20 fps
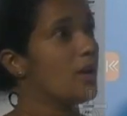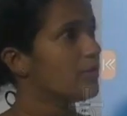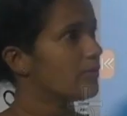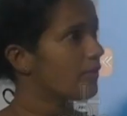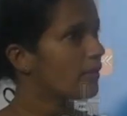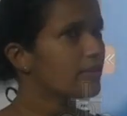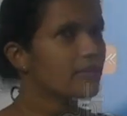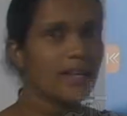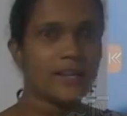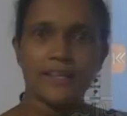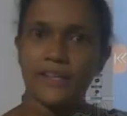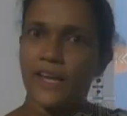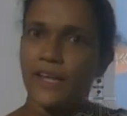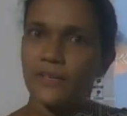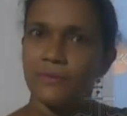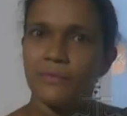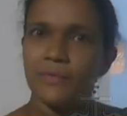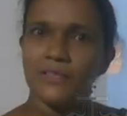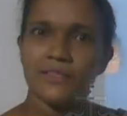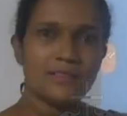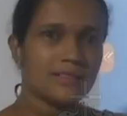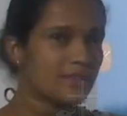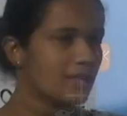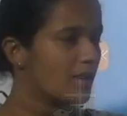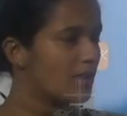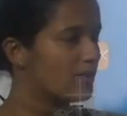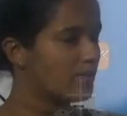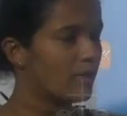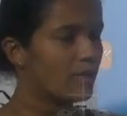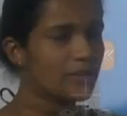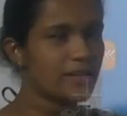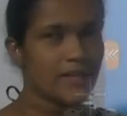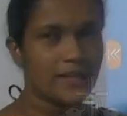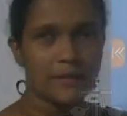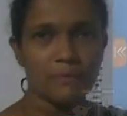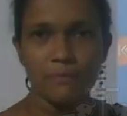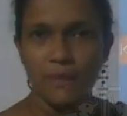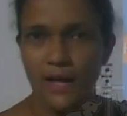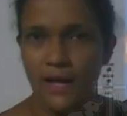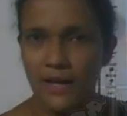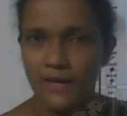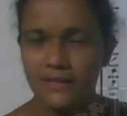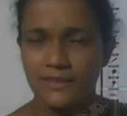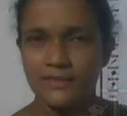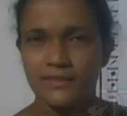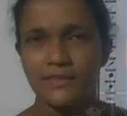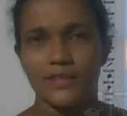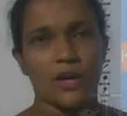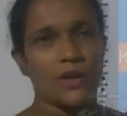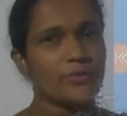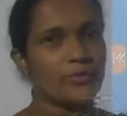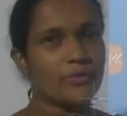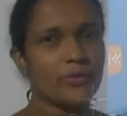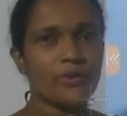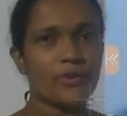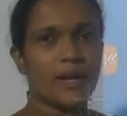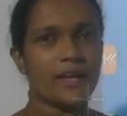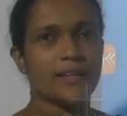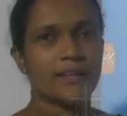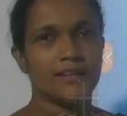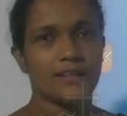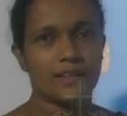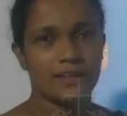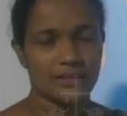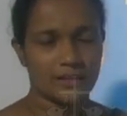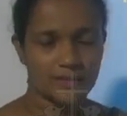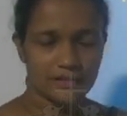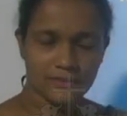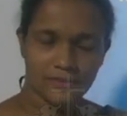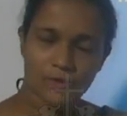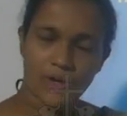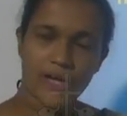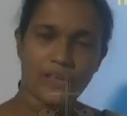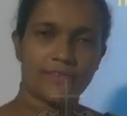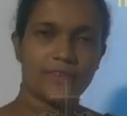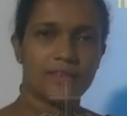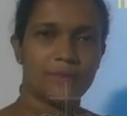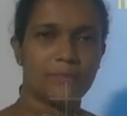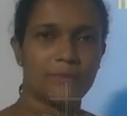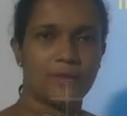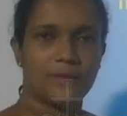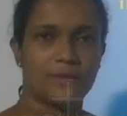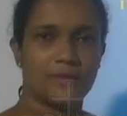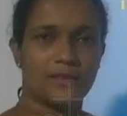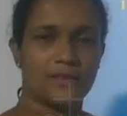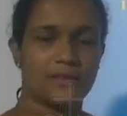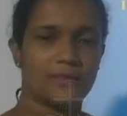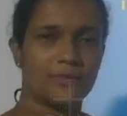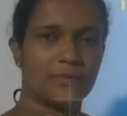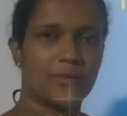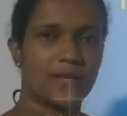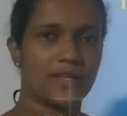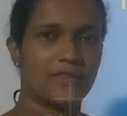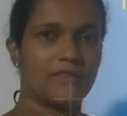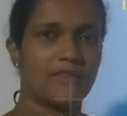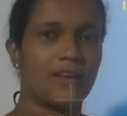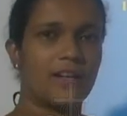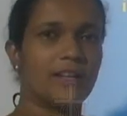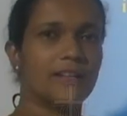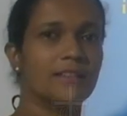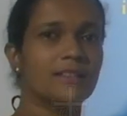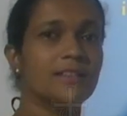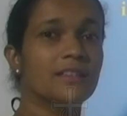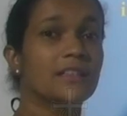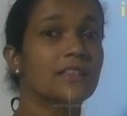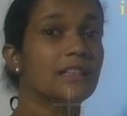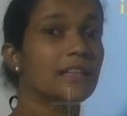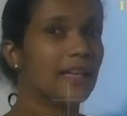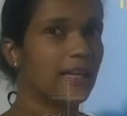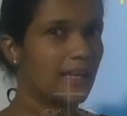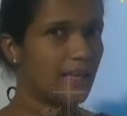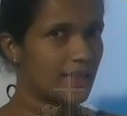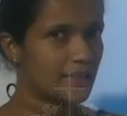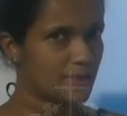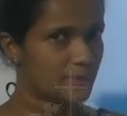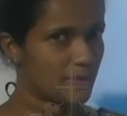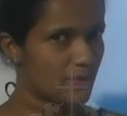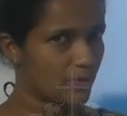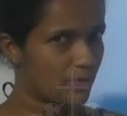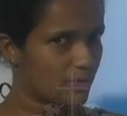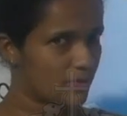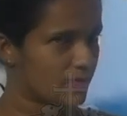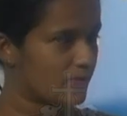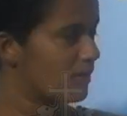Not any animals, not any plants, no other one. It's because